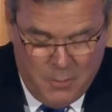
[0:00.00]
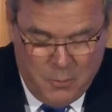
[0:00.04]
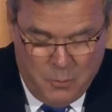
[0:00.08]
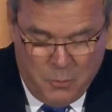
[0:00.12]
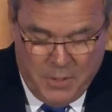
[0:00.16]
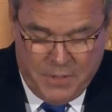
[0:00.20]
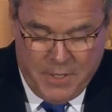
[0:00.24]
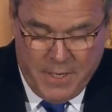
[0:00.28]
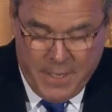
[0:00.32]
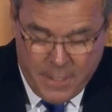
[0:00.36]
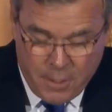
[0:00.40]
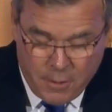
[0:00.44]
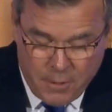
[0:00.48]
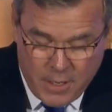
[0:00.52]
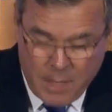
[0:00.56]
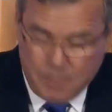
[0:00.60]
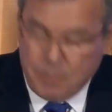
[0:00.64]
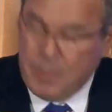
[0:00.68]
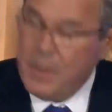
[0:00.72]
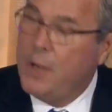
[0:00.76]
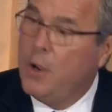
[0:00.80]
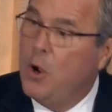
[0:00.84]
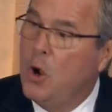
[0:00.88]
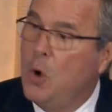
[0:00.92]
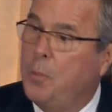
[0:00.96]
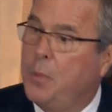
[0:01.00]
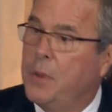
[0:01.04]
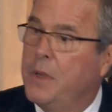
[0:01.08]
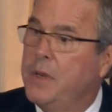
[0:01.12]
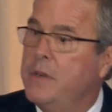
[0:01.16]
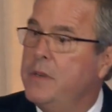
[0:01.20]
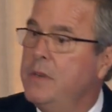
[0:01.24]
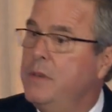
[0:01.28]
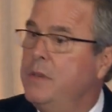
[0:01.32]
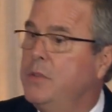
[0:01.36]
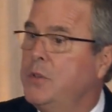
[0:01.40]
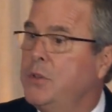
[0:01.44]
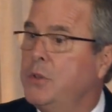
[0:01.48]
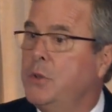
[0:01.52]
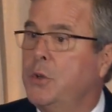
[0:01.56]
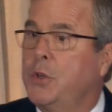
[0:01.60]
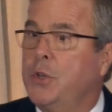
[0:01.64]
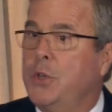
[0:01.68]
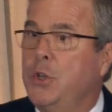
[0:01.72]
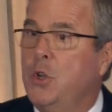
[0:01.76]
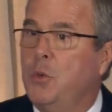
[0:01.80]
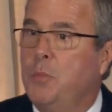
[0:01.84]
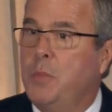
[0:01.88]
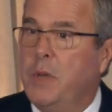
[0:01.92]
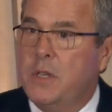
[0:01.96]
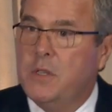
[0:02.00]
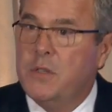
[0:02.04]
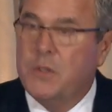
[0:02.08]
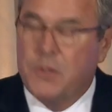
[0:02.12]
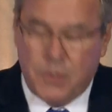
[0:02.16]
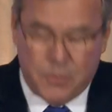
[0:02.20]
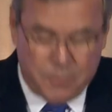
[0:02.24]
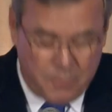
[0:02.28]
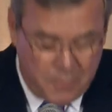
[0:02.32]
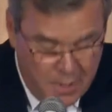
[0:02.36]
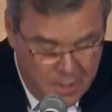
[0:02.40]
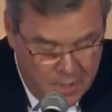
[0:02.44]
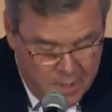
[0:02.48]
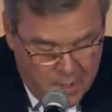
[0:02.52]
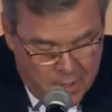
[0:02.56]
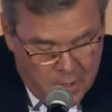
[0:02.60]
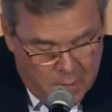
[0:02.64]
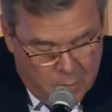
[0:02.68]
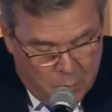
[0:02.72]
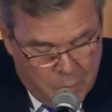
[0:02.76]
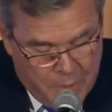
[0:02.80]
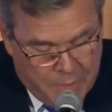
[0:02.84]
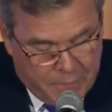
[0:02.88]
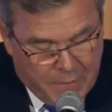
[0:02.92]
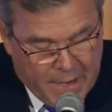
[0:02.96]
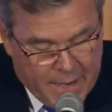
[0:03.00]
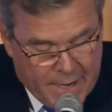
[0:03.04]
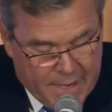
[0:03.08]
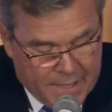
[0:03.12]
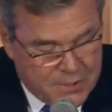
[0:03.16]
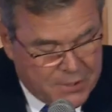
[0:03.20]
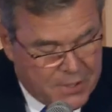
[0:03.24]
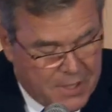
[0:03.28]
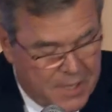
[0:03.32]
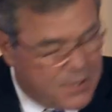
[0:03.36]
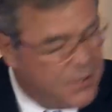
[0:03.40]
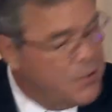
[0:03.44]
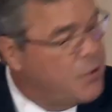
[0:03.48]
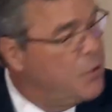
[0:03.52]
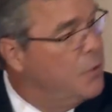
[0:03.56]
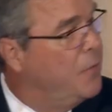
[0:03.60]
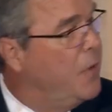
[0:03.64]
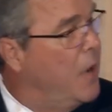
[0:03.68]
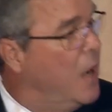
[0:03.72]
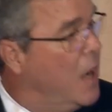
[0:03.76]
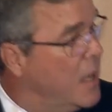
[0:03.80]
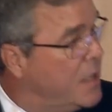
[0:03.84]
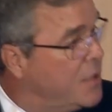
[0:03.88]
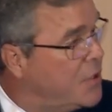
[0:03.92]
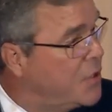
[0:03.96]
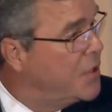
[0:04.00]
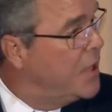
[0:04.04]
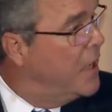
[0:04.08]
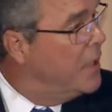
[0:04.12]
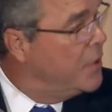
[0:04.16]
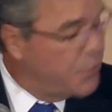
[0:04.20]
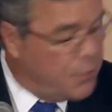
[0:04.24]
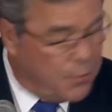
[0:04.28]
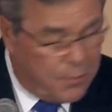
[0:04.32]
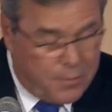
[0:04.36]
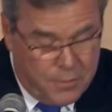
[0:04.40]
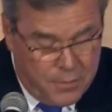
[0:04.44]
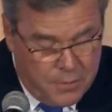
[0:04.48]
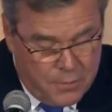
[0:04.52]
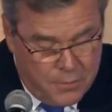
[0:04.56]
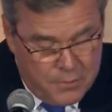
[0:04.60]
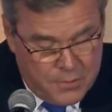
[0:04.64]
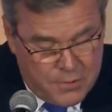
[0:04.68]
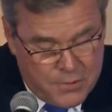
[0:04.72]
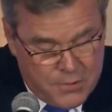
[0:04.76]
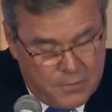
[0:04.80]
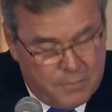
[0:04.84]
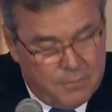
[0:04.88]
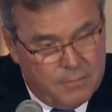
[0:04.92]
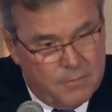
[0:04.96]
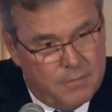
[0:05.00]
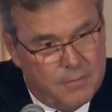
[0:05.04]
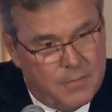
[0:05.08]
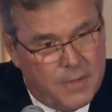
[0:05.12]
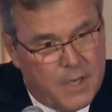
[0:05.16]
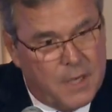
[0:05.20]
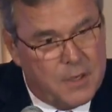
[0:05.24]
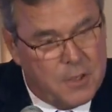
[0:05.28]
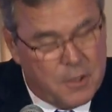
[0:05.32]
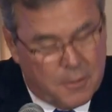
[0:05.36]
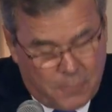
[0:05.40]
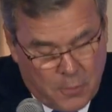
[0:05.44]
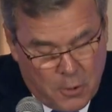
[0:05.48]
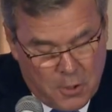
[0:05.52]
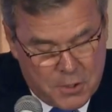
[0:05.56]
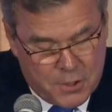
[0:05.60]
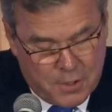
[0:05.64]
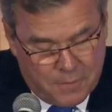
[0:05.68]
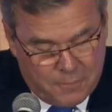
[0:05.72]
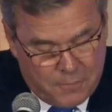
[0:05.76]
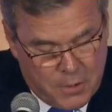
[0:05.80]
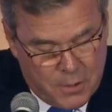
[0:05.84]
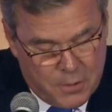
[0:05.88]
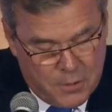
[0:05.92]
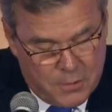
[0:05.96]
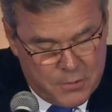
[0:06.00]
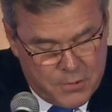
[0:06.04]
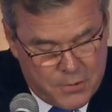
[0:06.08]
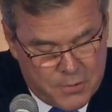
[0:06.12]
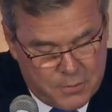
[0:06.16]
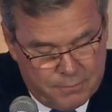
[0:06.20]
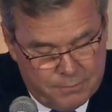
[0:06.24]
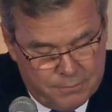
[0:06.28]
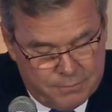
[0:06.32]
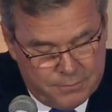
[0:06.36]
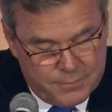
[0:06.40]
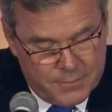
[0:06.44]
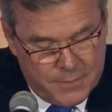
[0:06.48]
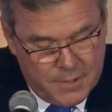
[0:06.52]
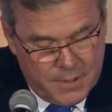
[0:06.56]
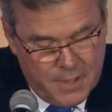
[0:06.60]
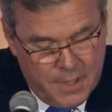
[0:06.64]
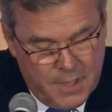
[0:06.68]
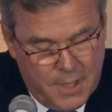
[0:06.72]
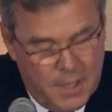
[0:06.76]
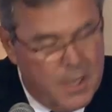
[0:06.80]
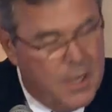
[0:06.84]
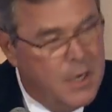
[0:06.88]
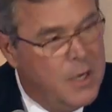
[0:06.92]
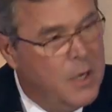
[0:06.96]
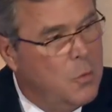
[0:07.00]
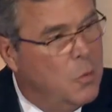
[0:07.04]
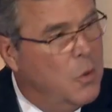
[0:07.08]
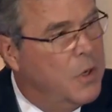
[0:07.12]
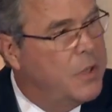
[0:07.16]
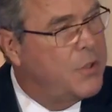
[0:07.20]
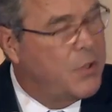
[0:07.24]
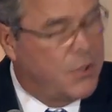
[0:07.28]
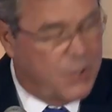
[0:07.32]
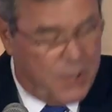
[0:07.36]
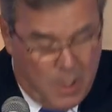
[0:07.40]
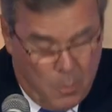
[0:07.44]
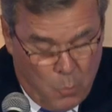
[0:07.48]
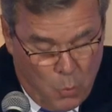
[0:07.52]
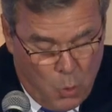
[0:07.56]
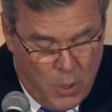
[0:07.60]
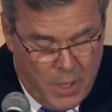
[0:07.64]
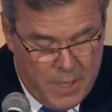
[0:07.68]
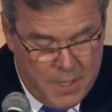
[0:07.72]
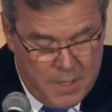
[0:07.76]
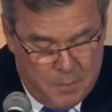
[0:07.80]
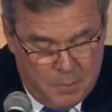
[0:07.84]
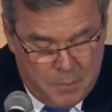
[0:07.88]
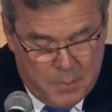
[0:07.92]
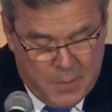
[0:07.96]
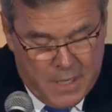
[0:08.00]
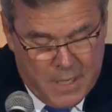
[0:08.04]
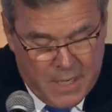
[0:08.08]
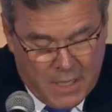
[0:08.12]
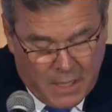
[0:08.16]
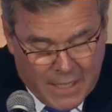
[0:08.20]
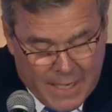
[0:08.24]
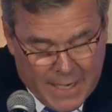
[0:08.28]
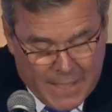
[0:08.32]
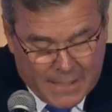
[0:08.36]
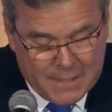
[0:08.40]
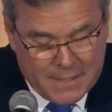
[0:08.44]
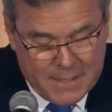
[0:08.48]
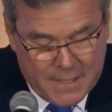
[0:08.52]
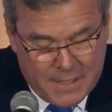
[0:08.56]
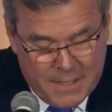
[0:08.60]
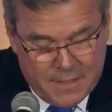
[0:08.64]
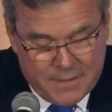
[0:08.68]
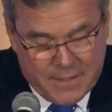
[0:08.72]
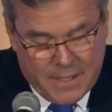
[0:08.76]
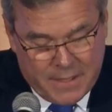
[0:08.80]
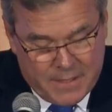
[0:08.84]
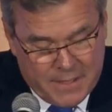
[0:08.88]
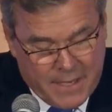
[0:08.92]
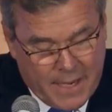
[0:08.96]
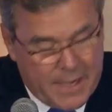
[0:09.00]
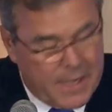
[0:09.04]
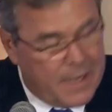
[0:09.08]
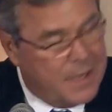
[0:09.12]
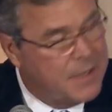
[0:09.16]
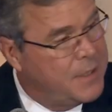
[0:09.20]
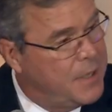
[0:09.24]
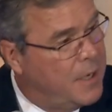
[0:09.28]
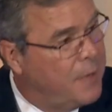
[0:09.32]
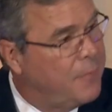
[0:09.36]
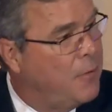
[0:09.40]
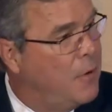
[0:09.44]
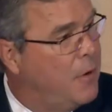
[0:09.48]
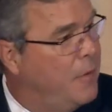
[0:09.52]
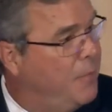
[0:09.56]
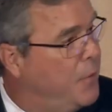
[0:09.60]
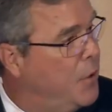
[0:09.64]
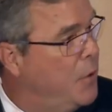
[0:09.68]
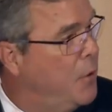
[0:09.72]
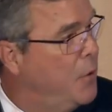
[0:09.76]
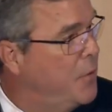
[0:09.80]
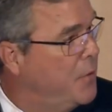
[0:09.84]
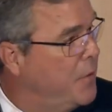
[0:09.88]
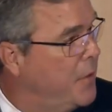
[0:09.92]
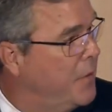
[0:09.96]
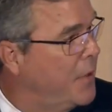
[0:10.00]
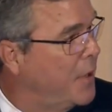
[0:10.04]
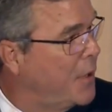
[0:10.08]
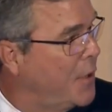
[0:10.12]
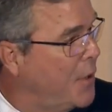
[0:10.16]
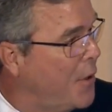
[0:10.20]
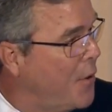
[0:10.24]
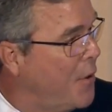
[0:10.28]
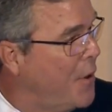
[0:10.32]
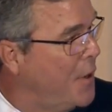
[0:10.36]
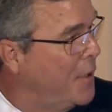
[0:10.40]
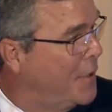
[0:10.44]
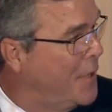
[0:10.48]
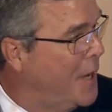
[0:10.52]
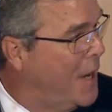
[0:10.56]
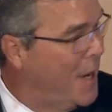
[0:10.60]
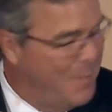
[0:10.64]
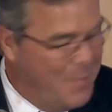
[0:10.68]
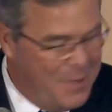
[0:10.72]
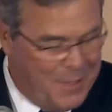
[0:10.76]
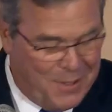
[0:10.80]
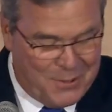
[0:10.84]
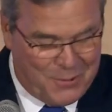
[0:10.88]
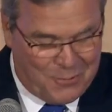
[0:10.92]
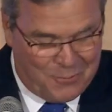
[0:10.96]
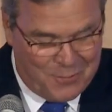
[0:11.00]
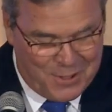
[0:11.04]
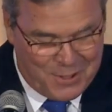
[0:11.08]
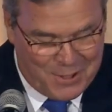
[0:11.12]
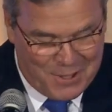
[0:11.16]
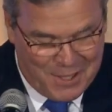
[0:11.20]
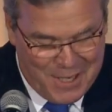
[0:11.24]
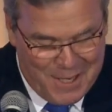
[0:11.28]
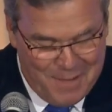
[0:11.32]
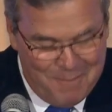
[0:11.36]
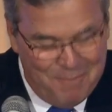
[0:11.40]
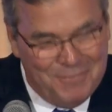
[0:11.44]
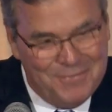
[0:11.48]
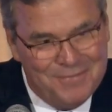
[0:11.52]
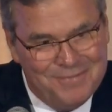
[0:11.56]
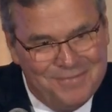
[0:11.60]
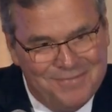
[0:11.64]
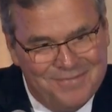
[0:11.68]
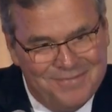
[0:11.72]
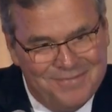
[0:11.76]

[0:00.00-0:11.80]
Would the internet be open to Cubans with access to uncensored news and divergent views? Would someone be elected that had a different view than the current communist regime?